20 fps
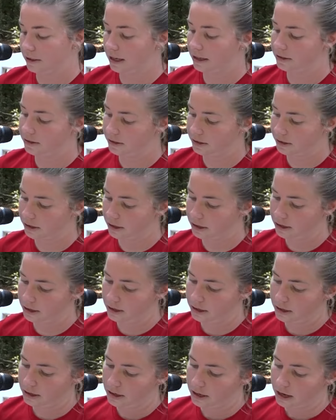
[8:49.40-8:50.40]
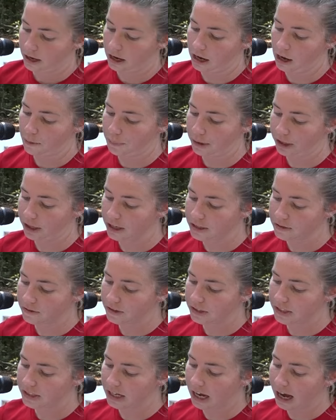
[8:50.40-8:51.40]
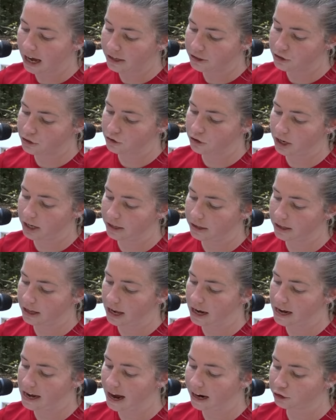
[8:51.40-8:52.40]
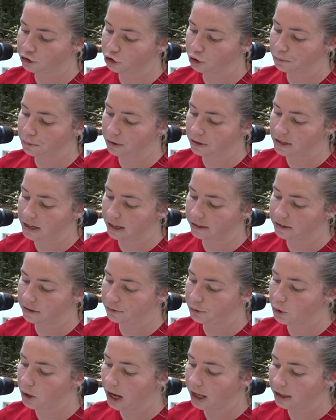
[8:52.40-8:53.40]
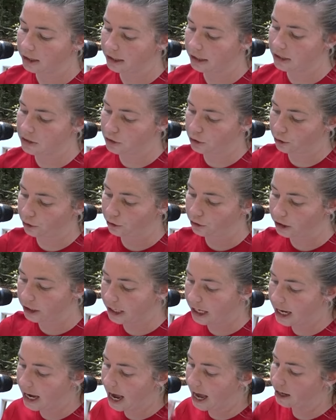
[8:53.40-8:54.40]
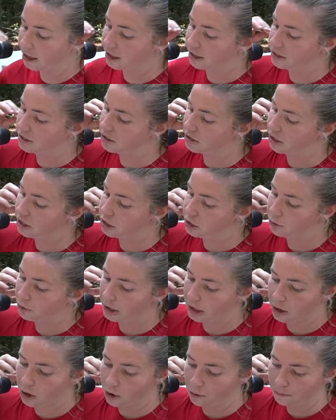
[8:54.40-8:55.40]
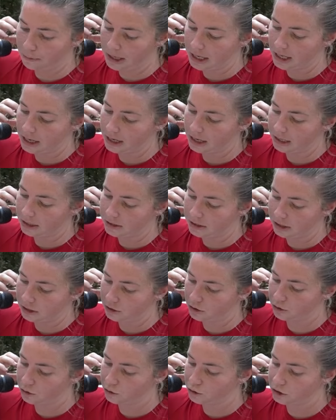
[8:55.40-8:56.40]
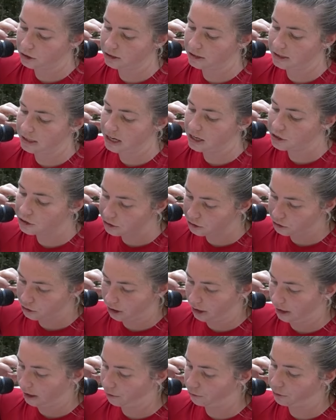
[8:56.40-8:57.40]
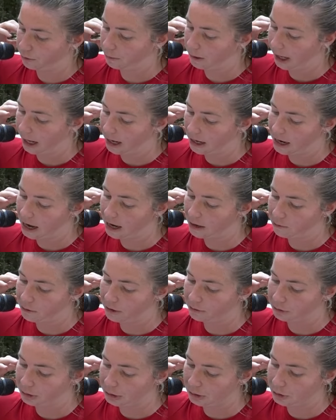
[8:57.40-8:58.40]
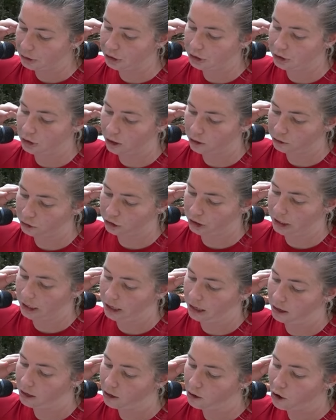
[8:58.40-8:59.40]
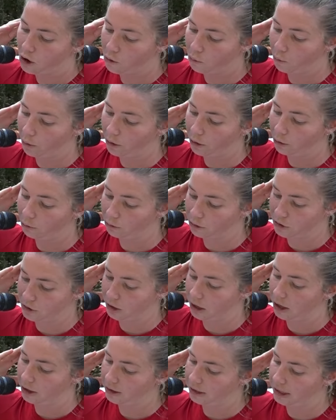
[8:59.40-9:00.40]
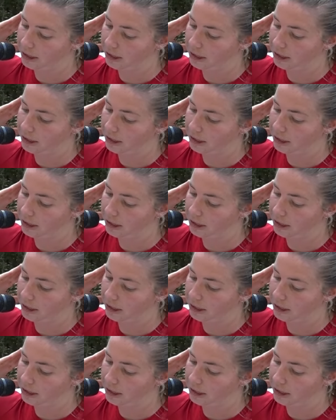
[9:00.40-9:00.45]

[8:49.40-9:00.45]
Yes. Because of the size, strength, and natural protective qualities, early and continuing obedience and socialization training from Canine Revolution dog training will result